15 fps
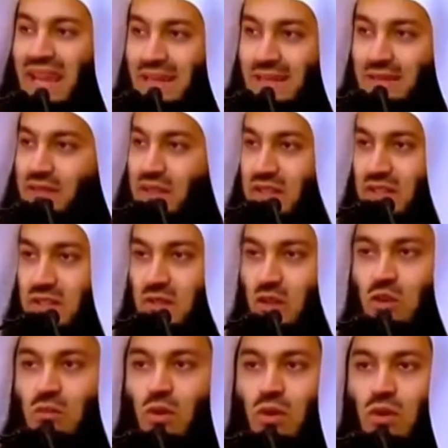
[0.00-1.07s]
banned, finished,
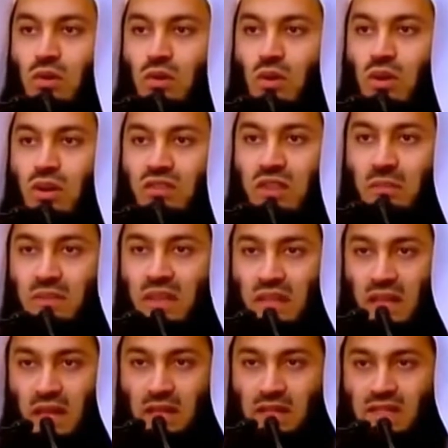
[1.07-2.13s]
no more. All of them that
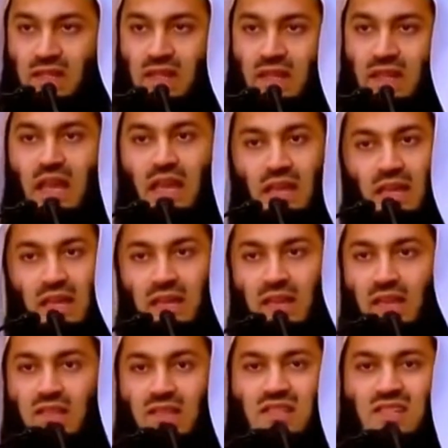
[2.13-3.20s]
are still there,
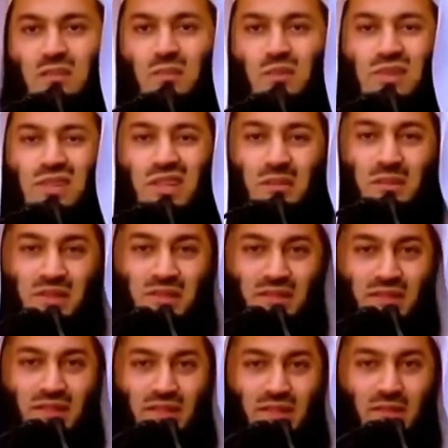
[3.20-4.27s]
they are just in
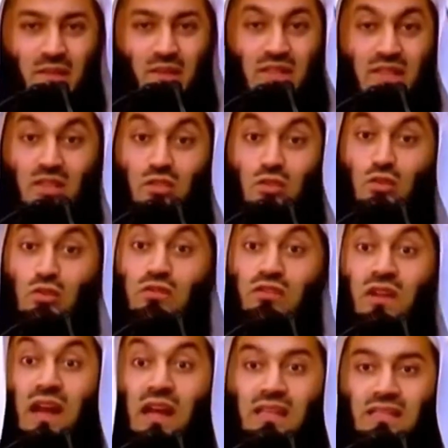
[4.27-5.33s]
museums because it's too
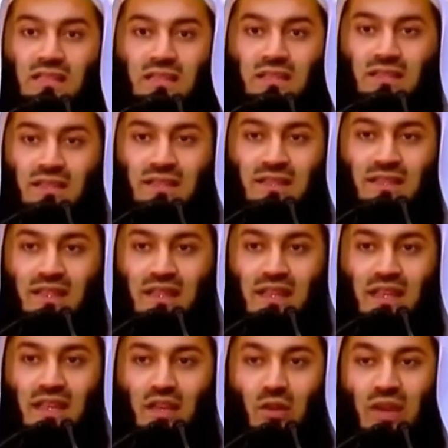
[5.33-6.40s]
fast.
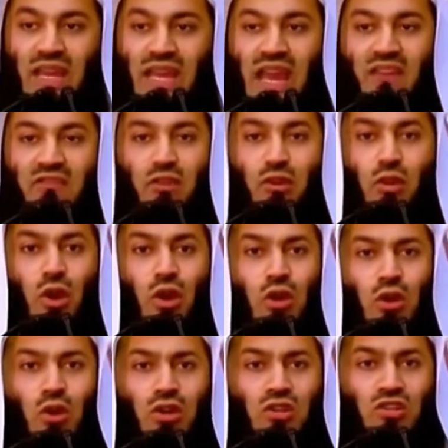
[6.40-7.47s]
We have
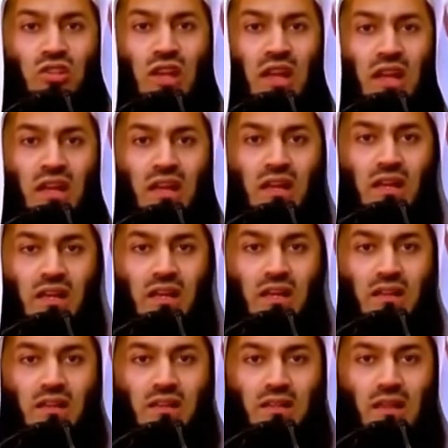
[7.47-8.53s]
Concorde Salah.
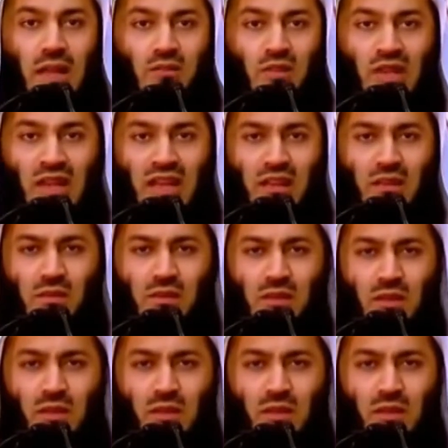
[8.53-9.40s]
Alhamdulillah.